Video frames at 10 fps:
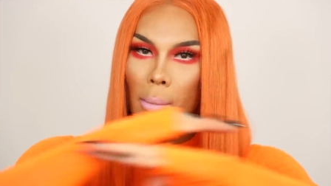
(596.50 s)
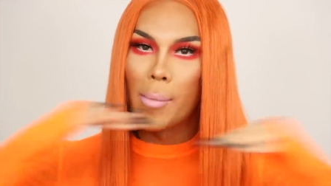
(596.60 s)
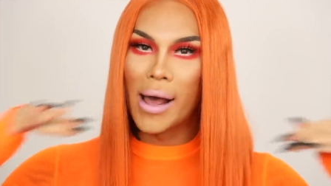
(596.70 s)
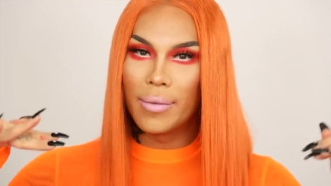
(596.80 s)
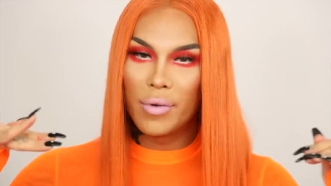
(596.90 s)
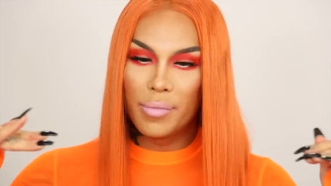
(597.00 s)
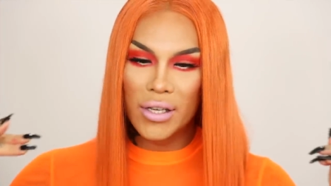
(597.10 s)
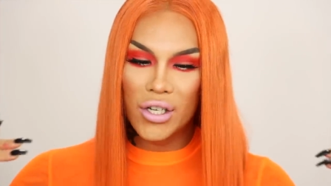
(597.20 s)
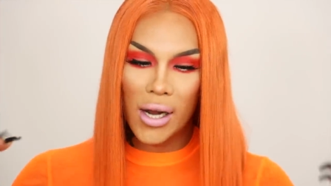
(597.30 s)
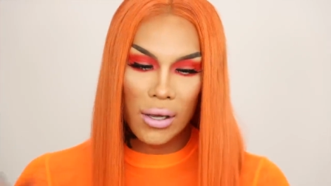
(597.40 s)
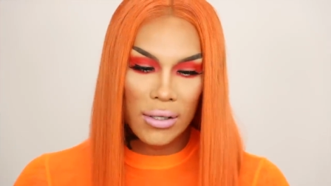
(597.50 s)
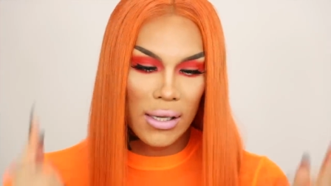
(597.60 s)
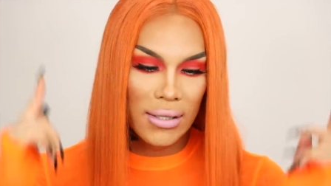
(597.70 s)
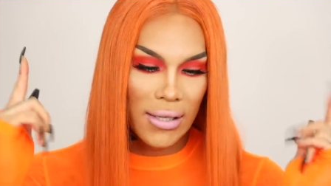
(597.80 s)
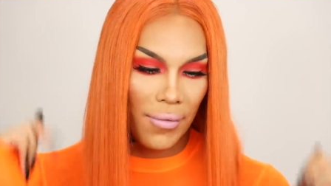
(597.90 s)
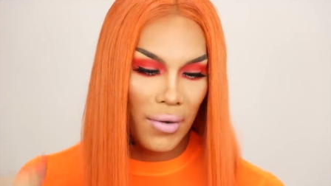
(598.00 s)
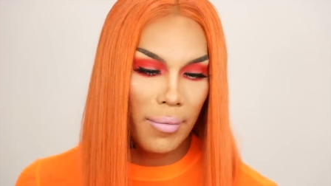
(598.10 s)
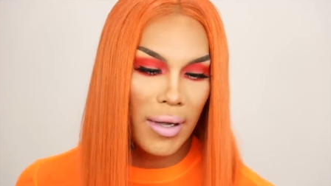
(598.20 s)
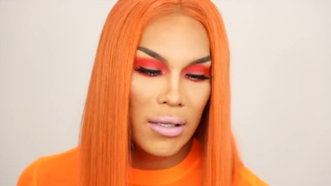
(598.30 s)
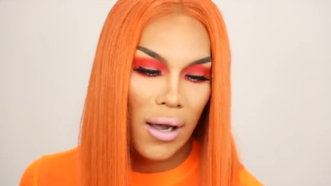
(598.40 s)
Malibu Beach House, definitely
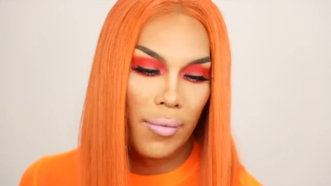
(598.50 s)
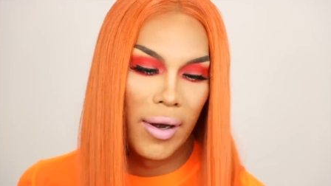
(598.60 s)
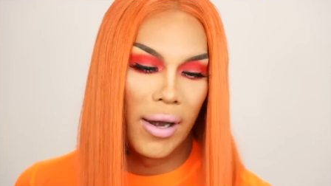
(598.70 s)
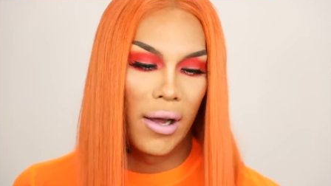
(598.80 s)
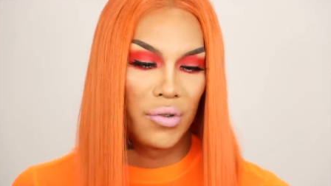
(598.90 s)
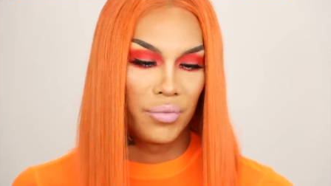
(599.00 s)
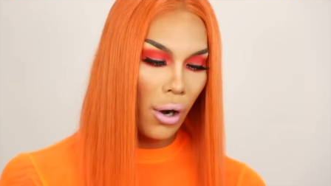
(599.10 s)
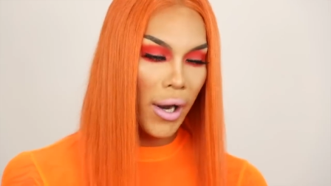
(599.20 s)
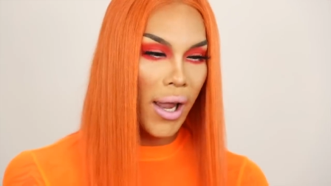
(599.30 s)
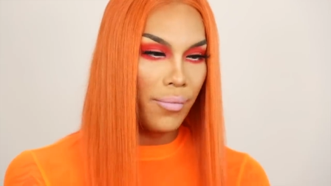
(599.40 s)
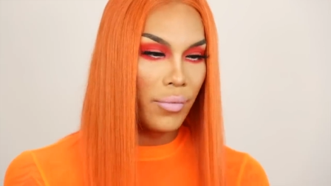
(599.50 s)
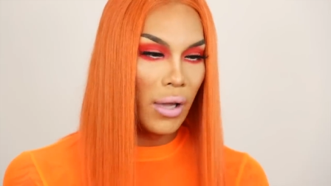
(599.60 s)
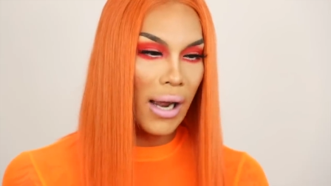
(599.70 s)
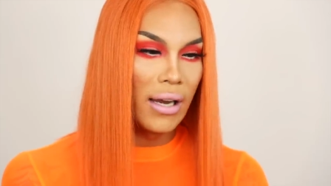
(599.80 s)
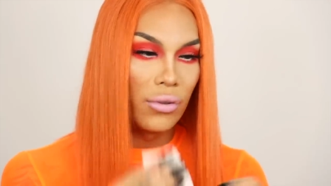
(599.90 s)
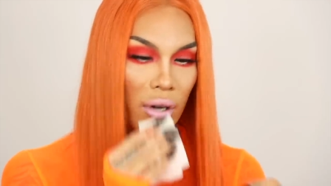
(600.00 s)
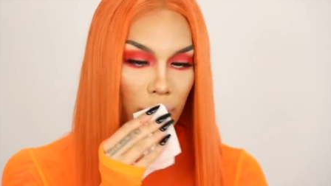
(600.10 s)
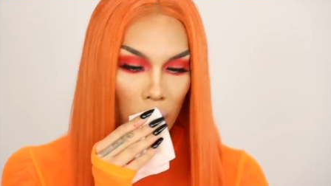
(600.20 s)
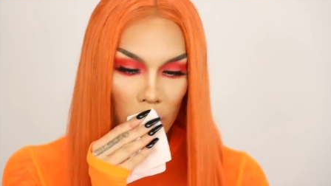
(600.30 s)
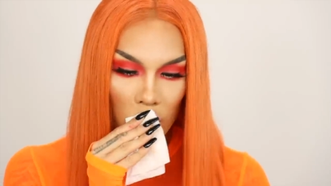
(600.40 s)
my top right now. Okay, I need 3 more.